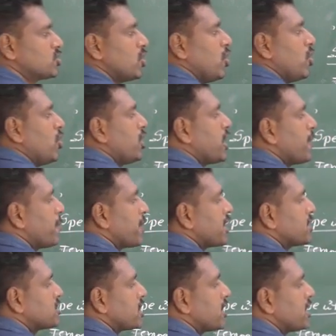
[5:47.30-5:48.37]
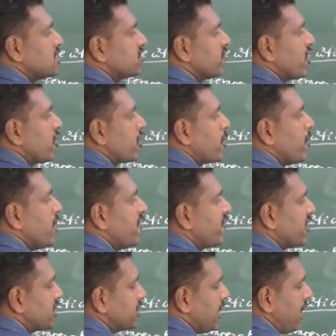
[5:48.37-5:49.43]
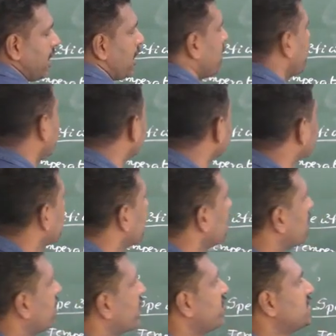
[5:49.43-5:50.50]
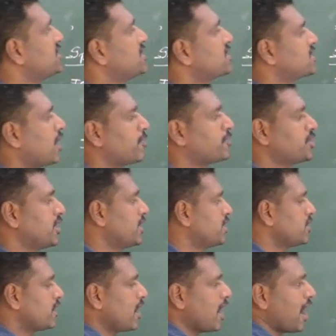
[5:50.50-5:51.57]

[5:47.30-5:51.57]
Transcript: So low temperature is favorable for the physics option.